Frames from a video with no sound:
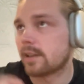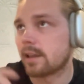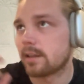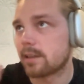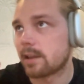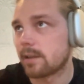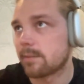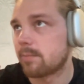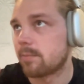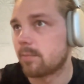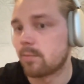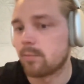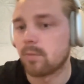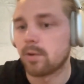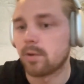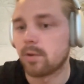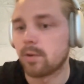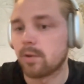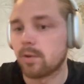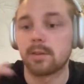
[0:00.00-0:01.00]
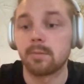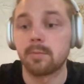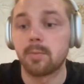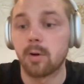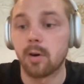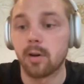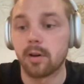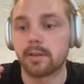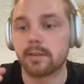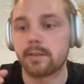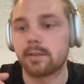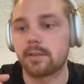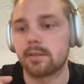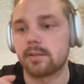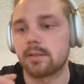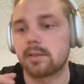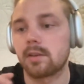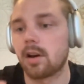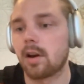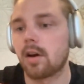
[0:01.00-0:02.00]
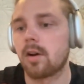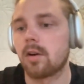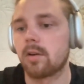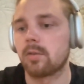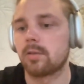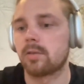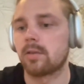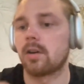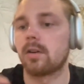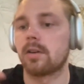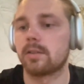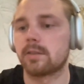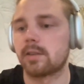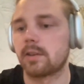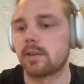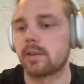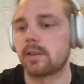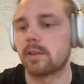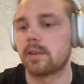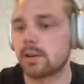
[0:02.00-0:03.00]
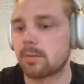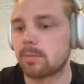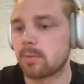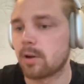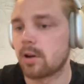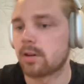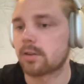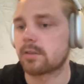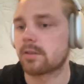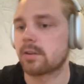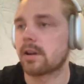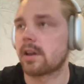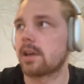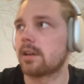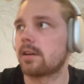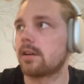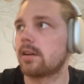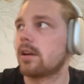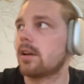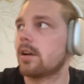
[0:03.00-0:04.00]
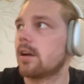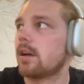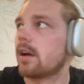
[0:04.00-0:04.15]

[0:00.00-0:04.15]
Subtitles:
They want to put code onto the Near blockchain,